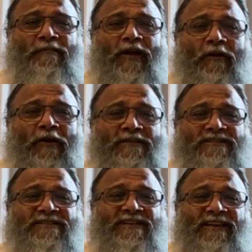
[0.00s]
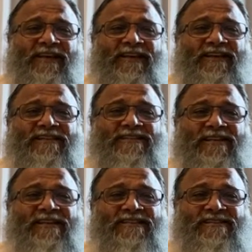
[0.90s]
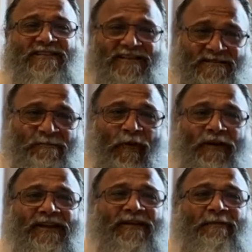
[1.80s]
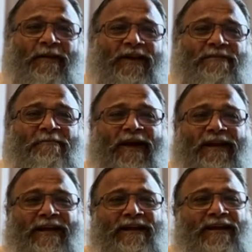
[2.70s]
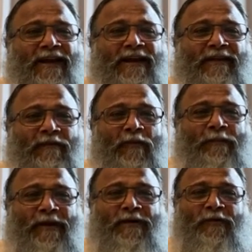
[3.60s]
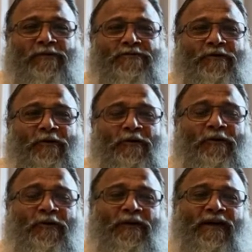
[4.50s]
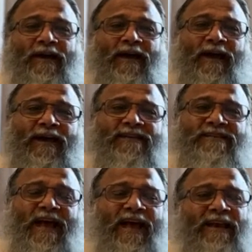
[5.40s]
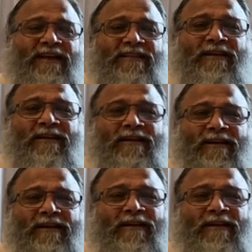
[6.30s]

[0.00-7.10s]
because he sees this body, breath, mind, intellect, equipment also as another